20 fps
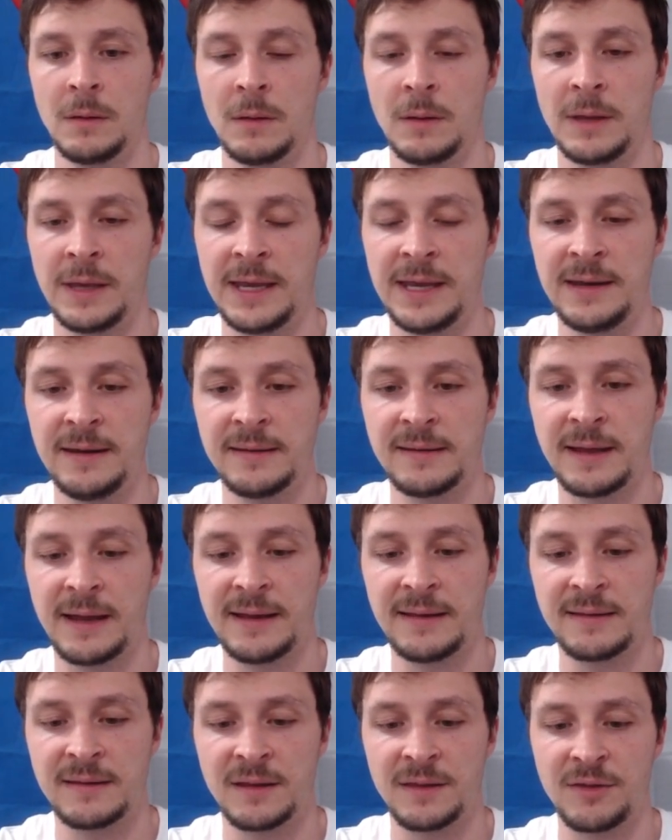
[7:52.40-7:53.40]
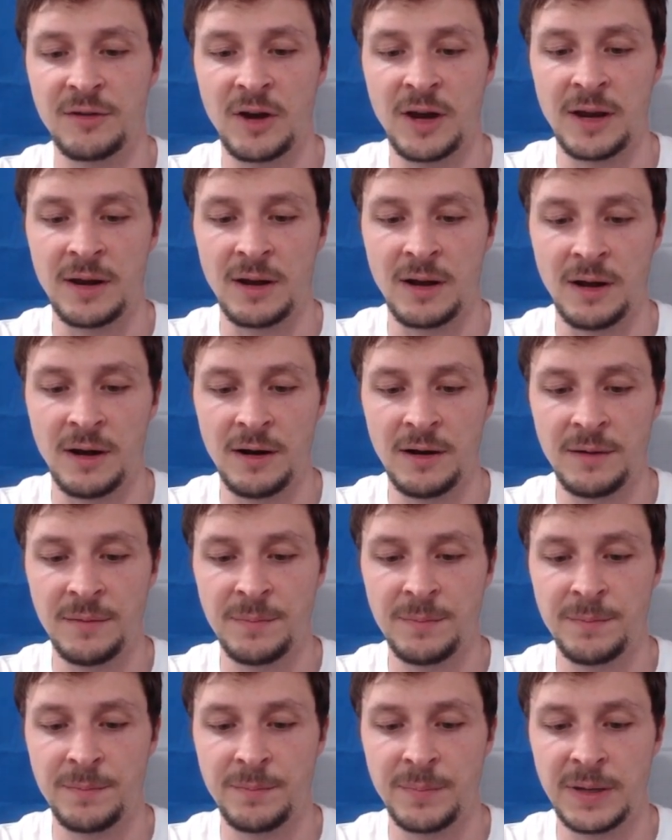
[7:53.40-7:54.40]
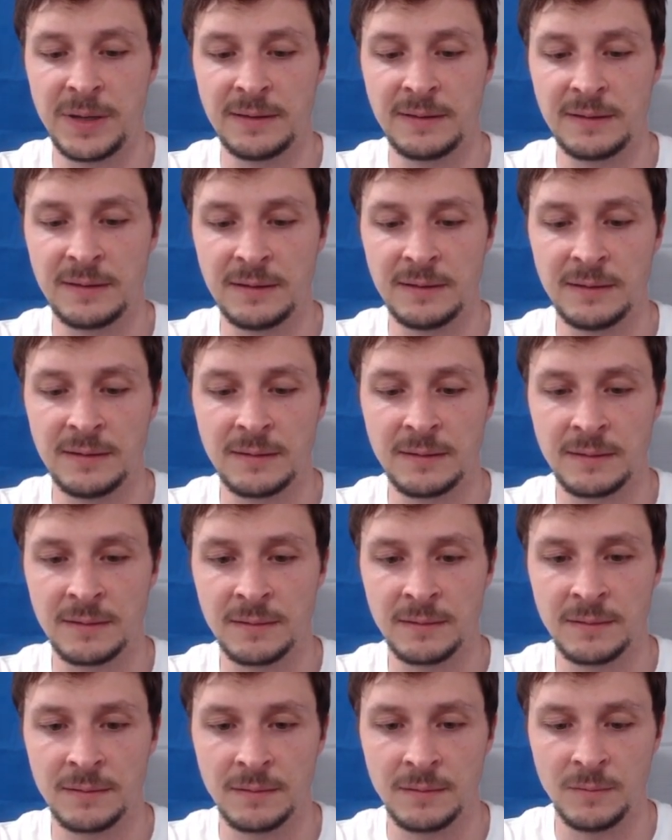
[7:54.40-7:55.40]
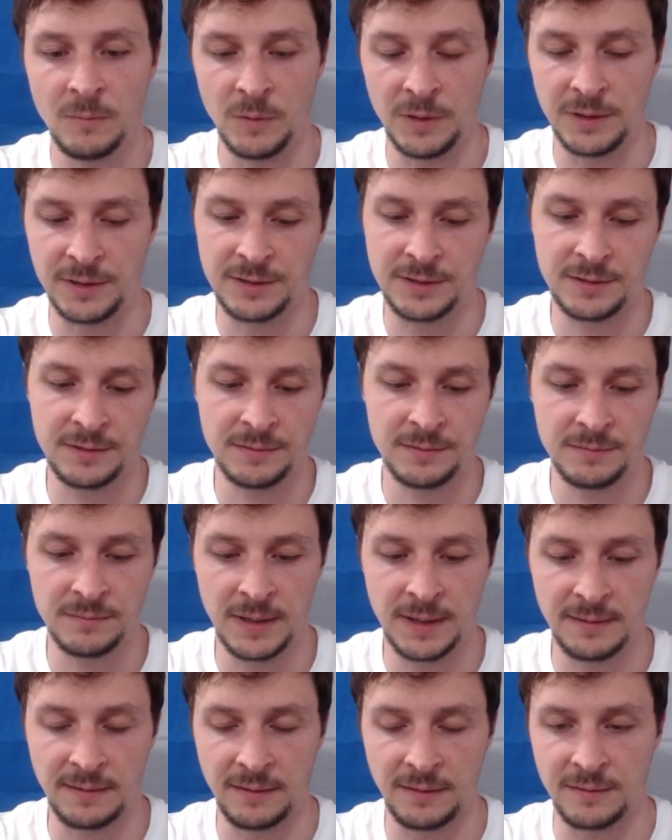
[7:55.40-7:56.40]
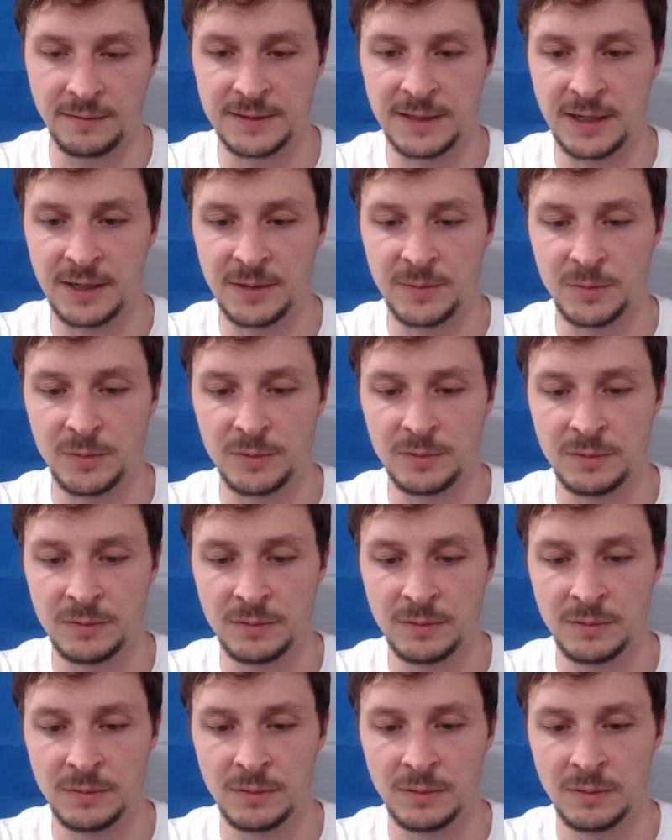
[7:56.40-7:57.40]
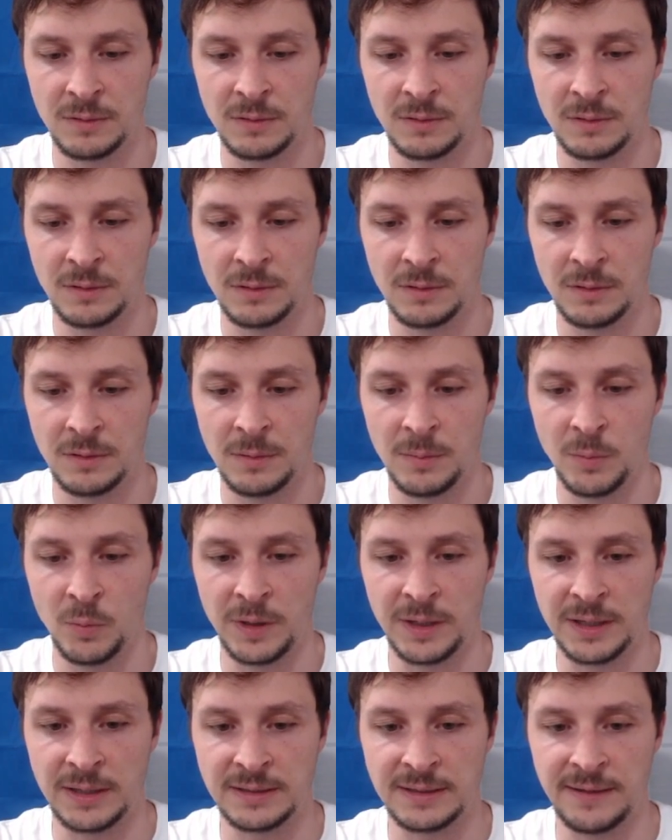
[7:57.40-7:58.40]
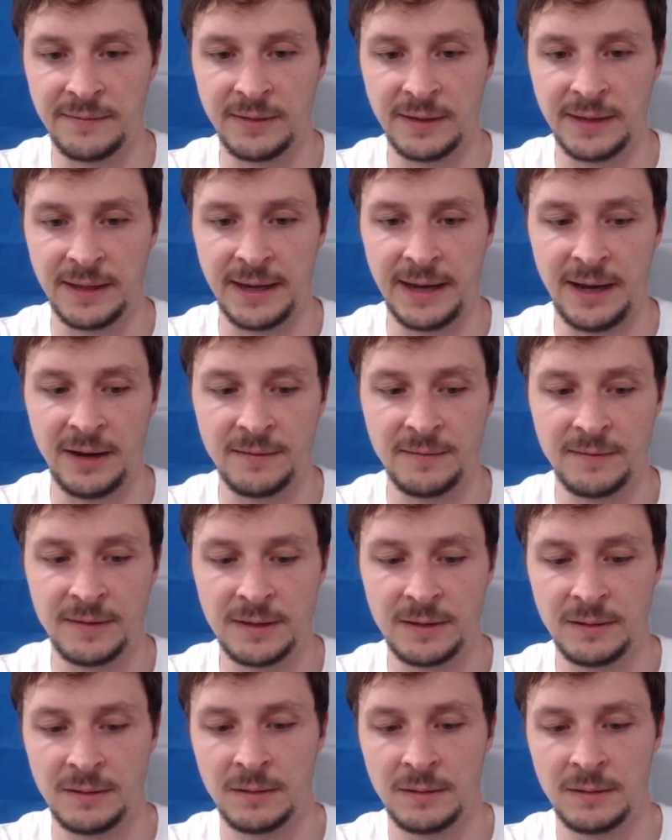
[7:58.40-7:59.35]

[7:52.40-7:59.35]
He decides to threaten our pieces, which is understandable. We can definitely get out of it.